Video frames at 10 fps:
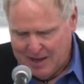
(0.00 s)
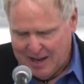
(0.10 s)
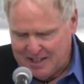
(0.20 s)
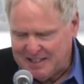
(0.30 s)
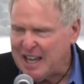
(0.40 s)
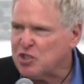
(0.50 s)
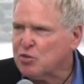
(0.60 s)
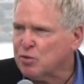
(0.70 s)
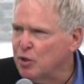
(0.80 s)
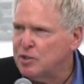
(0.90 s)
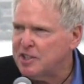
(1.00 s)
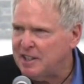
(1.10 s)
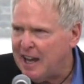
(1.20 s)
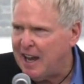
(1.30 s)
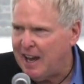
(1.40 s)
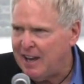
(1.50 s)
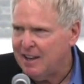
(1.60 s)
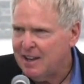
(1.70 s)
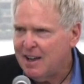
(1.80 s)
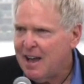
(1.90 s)
it's as true
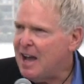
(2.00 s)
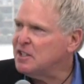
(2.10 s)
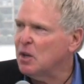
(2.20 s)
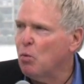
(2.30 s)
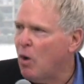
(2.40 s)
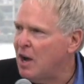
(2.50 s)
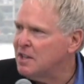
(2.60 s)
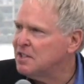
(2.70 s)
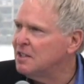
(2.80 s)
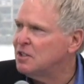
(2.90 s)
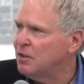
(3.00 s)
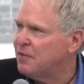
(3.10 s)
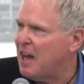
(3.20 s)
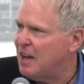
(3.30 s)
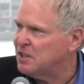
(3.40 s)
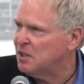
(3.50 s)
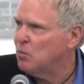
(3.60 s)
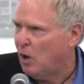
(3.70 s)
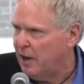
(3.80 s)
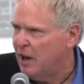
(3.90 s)
today as it was in
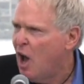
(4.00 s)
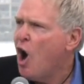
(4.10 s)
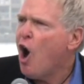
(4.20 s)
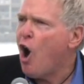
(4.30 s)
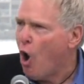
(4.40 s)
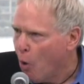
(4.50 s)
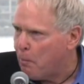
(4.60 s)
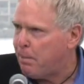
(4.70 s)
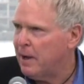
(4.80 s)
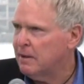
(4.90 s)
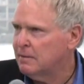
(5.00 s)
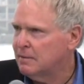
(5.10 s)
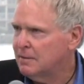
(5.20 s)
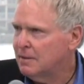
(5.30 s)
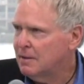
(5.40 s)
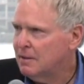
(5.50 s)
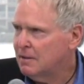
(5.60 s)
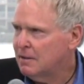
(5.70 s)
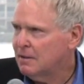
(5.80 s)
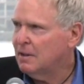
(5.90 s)
2001. Hope
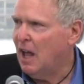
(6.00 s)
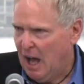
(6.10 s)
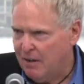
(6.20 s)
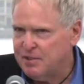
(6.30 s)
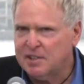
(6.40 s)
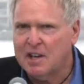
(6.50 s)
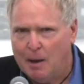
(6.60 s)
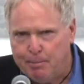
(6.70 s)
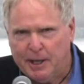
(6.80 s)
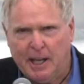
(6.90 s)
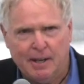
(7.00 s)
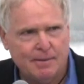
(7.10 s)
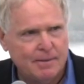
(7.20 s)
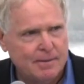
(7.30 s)
loves company.